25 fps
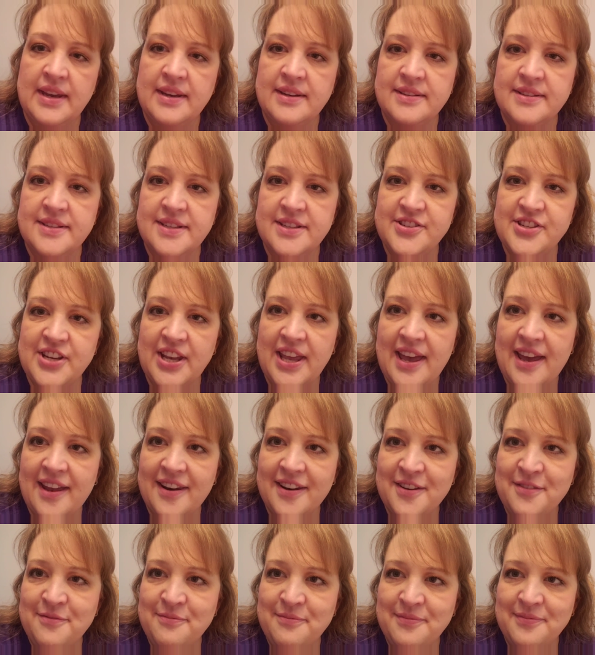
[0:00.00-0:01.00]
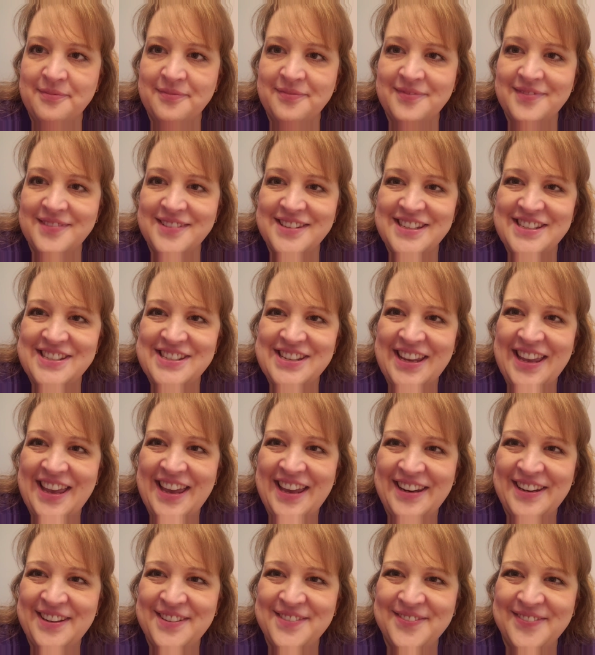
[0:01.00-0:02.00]
Did you get him? Did you get
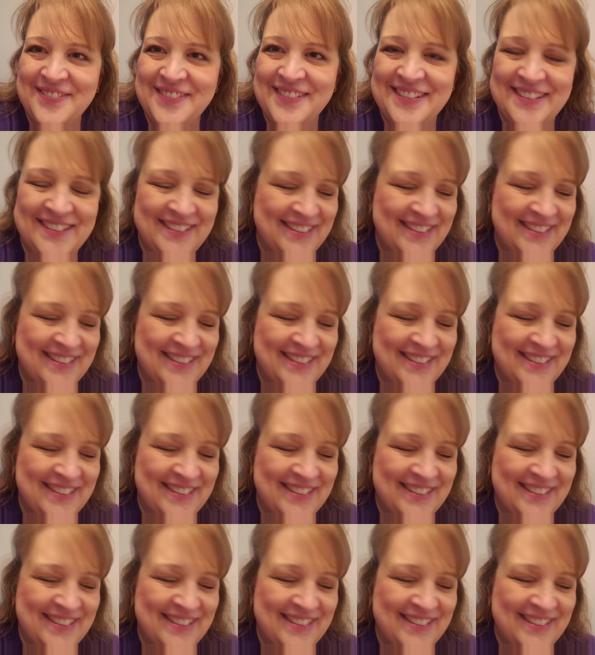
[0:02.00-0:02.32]
him?